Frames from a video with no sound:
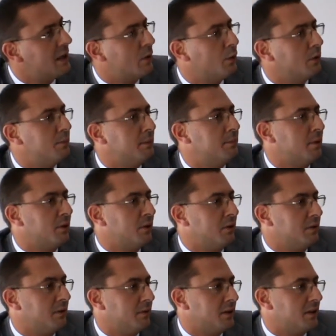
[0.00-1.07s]
will be
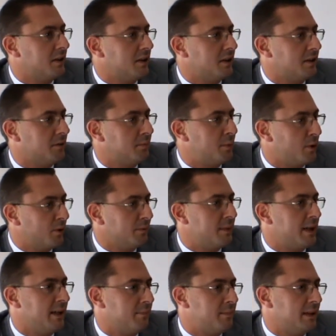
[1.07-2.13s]
borrow, borne
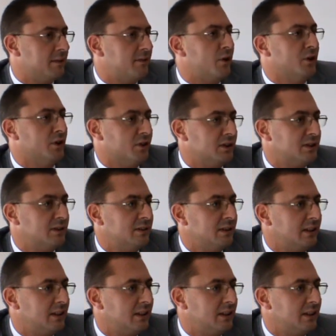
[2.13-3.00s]
by, by the foreigners